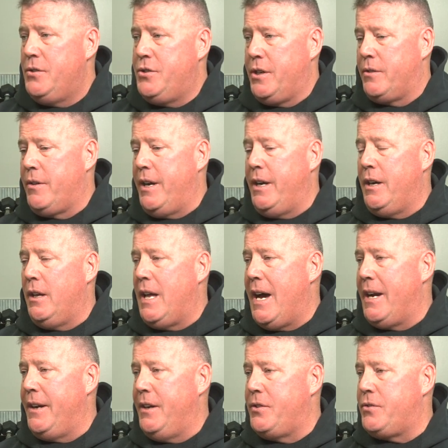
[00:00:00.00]
generated a
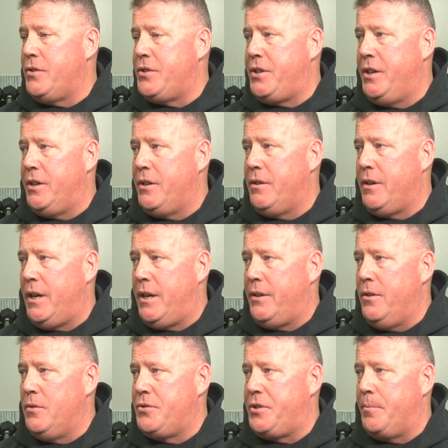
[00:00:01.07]
lot of interest
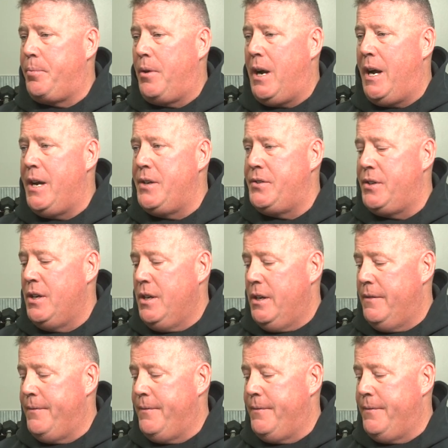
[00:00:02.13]
here. No surprise.